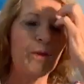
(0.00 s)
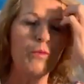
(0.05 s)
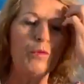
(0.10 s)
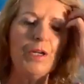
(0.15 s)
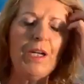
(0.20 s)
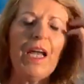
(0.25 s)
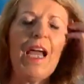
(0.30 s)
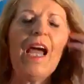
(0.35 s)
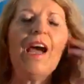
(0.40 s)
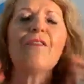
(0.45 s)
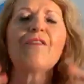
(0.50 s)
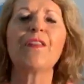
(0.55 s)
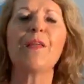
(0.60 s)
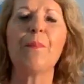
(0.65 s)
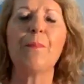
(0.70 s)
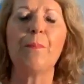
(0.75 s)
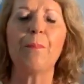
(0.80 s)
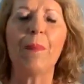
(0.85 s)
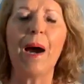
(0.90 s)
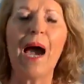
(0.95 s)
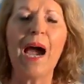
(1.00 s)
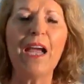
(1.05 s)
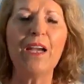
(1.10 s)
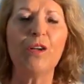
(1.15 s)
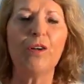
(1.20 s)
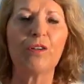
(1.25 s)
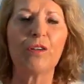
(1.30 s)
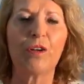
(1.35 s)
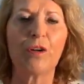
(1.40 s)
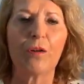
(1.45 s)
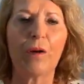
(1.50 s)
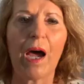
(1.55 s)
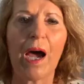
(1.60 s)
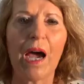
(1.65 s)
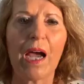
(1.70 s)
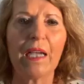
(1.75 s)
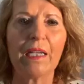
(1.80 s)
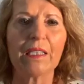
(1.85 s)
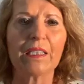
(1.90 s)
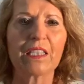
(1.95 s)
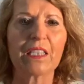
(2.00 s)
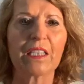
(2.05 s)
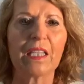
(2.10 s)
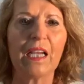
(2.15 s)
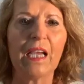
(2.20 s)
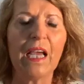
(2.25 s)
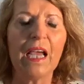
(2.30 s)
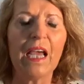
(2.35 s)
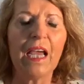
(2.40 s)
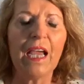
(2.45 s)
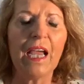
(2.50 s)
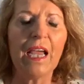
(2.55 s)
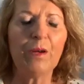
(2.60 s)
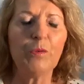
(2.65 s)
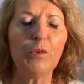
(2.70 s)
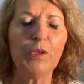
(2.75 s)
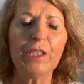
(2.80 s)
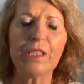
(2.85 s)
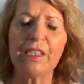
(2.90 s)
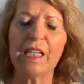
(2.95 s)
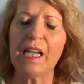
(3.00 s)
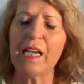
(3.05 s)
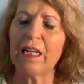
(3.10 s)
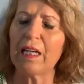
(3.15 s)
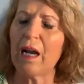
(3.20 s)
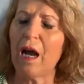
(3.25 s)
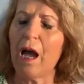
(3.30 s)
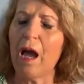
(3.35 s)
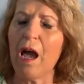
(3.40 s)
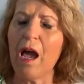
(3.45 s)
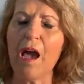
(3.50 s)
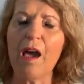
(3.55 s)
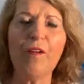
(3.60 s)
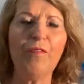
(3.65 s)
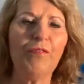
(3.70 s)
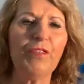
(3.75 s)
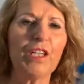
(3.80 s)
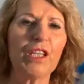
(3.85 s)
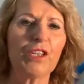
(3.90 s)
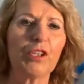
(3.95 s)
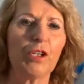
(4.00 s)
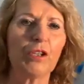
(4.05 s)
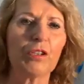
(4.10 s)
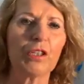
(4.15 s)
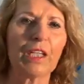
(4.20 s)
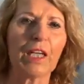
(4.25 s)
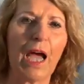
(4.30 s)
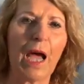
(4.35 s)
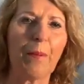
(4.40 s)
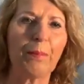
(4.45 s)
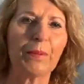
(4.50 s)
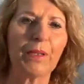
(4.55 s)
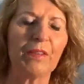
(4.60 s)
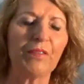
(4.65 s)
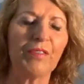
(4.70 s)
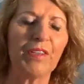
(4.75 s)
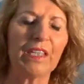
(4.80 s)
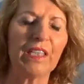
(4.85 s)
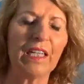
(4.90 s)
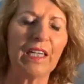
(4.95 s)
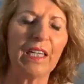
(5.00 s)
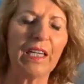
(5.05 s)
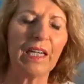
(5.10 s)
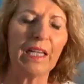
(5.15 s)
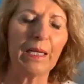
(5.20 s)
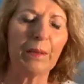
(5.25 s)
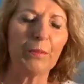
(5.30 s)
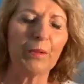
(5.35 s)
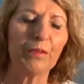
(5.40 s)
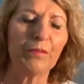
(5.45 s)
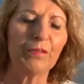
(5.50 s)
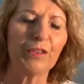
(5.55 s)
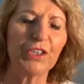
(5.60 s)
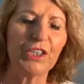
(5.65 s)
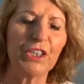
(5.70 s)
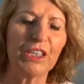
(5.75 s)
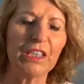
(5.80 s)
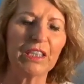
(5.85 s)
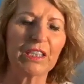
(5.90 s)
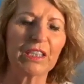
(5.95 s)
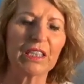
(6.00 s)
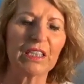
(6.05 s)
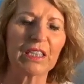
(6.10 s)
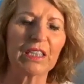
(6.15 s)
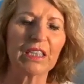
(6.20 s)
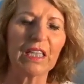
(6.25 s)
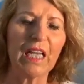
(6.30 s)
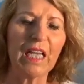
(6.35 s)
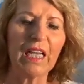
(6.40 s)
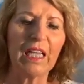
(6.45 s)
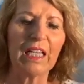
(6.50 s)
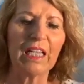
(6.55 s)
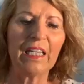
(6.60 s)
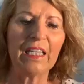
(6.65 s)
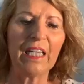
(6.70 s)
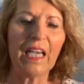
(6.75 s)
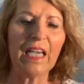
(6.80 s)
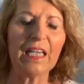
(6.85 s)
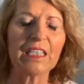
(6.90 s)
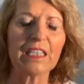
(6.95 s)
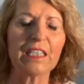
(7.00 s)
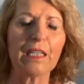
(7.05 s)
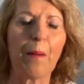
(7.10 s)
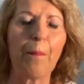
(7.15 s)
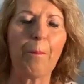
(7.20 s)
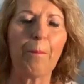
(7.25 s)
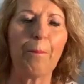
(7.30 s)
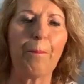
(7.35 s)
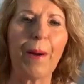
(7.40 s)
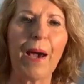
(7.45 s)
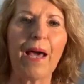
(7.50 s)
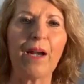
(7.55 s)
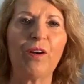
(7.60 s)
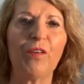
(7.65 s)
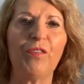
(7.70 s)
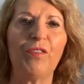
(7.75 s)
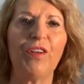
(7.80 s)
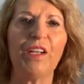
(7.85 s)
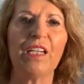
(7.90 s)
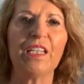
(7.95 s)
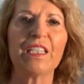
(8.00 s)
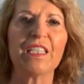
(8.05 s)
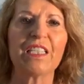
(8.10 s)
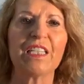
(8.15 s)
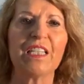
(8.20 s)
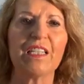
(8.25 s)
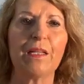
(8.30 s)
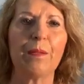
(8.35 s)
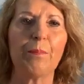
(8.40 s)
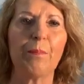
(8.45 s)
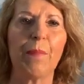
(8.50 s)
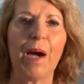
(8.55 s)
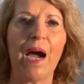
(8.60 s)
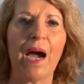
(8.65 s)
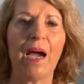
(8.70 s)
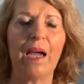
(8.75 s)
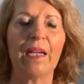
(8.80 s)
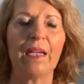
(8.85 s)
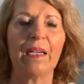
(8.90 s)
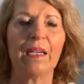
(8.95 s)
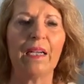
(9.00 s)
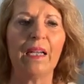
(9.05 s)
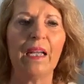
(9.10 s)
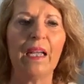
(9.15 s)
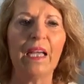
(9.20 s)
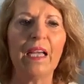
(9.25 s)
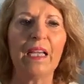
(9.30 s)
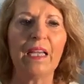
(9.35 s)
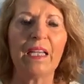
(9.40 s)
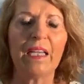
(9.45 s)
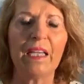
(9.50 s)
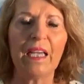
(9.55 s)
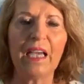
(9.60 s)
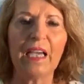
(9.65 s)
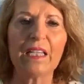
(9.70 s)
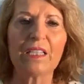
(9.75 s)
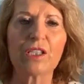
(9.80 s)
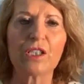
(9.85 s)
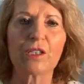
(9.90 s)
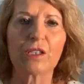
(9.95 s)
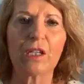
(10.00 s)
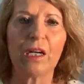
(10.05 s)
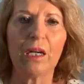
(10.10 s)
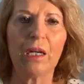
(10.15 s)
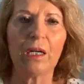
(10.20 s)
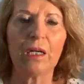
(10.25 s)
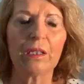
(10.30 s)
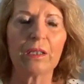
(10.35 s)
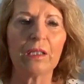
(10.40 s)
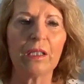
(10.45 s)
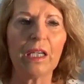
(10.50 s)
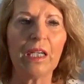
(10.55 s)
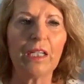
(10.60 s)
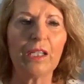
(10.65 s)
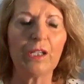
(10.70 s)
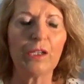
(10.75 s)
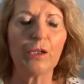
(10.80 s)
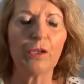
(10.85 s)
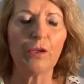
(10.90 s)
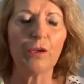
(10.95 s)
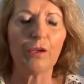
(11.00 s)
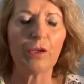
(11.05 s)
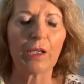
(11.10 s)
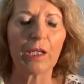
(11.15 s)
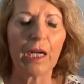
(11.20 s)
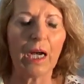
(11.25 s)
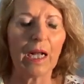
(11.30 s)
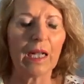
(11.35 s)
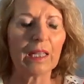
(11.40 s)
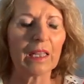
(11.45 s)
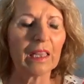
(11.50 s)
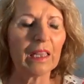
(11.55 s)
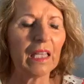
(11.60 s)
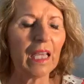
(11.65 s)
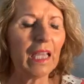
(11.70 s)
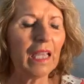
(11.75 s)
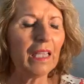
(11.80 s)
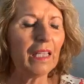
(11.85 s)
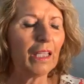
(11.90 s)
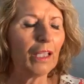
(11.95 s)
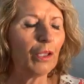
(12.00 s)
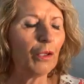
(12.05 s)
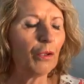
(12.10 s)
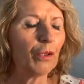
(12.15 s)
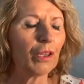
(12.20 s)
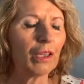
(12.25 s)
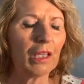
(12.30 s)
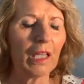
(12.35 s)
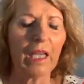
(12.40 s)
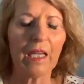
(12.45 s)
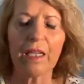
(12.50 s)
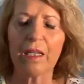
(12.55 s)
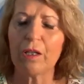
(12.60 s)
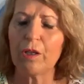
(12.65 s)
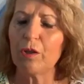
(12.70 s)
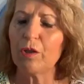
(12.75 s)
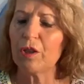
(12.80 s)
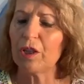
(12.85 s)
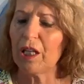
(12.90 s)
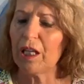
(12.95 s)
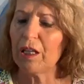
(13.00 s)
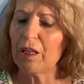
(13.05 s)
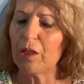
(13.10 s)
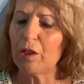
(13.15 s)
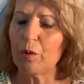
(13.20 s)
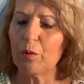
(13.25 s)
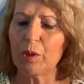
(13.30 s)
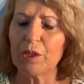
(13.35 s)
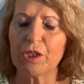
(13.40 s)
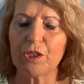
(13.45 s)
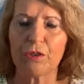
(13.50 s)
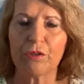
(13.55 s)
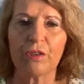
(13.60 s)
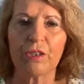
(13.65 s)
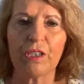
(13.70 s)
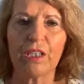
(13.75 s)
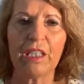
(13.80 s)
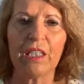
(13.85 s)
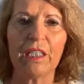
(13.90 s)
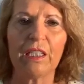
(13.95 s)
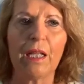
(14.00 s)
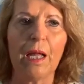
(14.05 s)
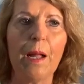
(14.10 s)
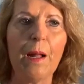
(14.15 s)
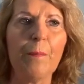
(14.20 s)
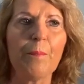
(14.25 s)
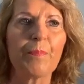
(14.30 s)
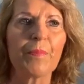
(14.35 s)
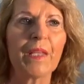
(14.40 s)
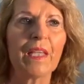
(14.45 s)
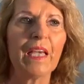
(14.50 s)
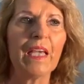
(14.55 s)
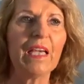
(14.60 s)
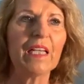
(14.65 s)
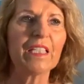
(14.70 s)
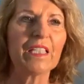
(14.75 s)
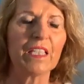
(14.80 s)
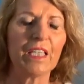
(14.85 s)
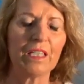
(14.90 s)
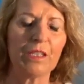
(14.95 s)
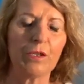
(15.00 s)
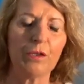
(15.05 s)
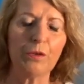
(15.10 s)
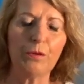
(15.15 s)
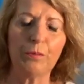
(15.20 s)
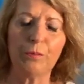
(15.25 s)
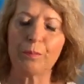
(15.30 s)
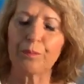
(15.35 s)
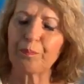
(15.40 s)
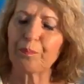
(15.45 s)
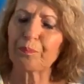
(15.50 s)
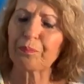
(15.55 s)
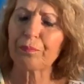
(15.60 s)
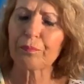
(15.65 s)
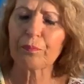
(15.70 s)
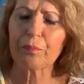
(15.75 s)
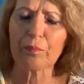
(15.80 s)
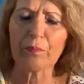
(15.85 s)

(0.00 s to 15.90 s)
And we have the mind of Christ. And we take every thought captive in the name of Jesus. Yes, the battlefield is in the mind. Yes, God. Thank you, Lord God. Thank you, thank you, thank you what you did. Yes, and you